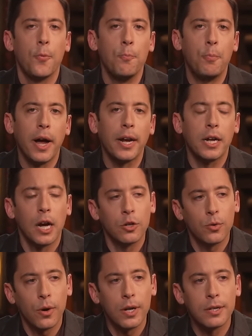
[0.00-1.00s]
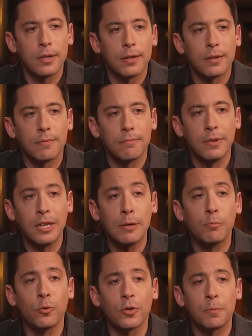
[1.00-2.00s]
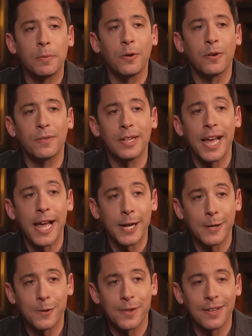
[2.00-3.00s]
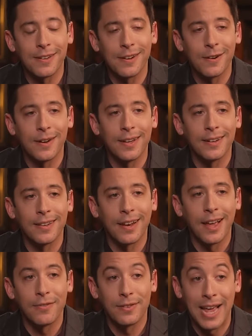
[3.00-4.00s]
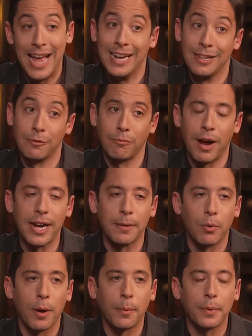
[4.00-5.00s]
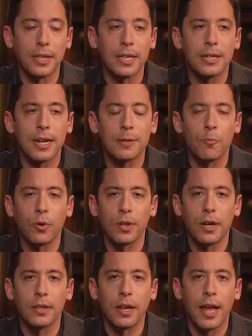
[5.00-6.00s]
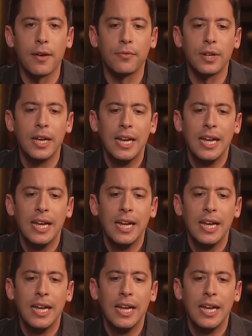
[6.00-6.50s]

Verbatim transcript: But contrary to the liberal spirit of the age that you hear on the left and on the right, probably these days more than on the left,